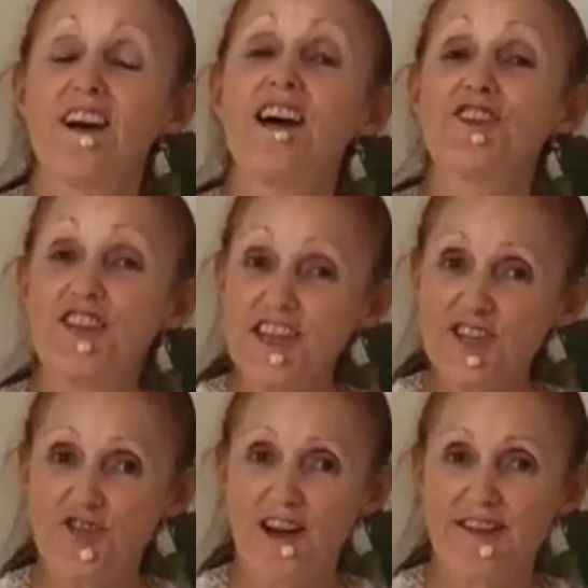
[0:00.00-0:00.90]
A
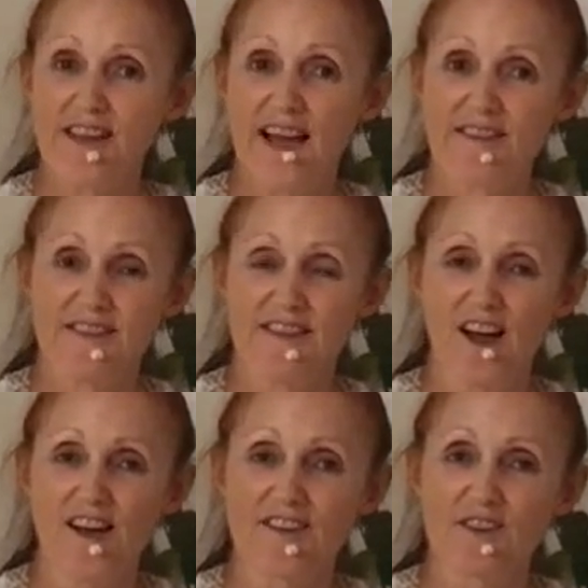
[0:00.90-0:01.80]
de-stress
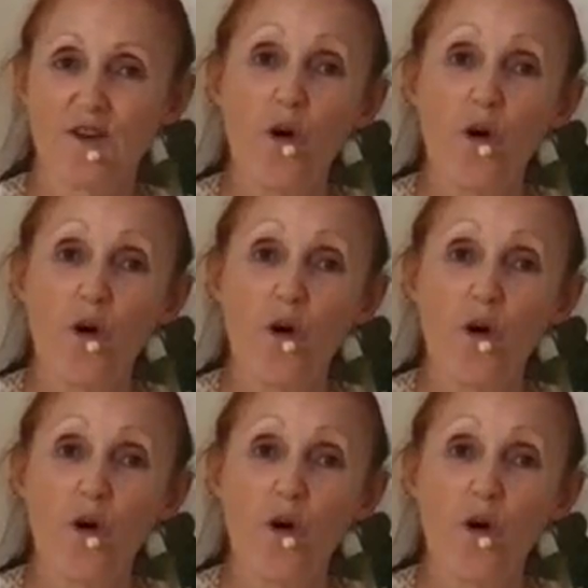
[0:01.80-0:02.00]
exercise.